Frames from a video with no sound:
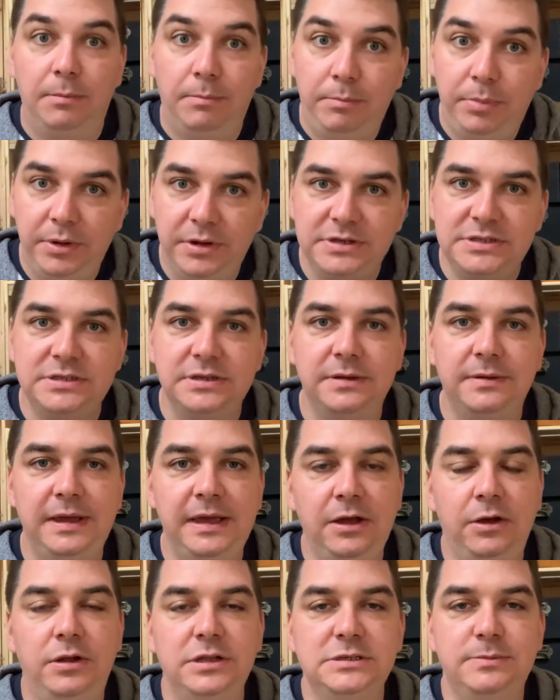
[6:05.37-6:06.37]
But
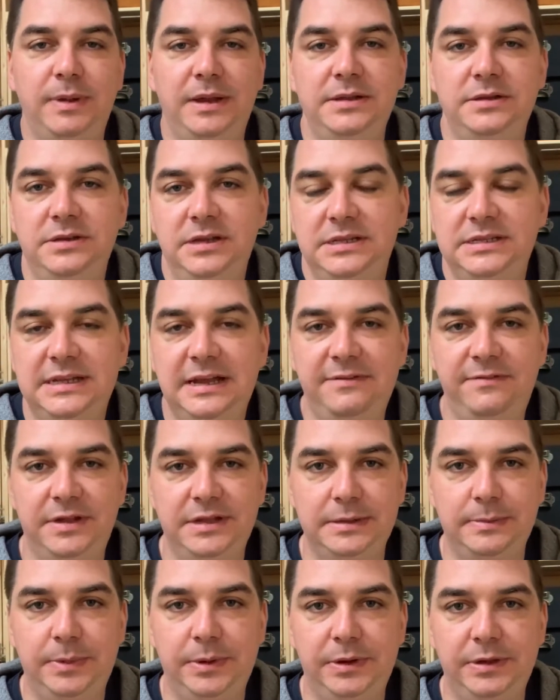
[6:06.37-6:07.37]
it all depends on your staff, I
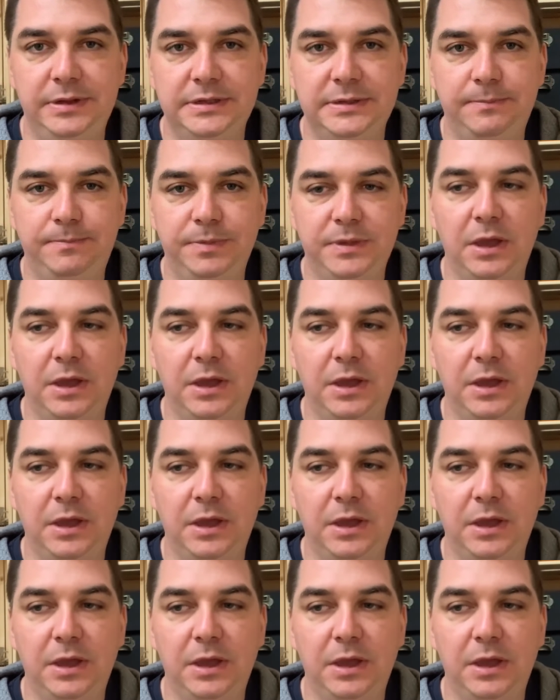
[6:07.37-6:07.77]
suppose,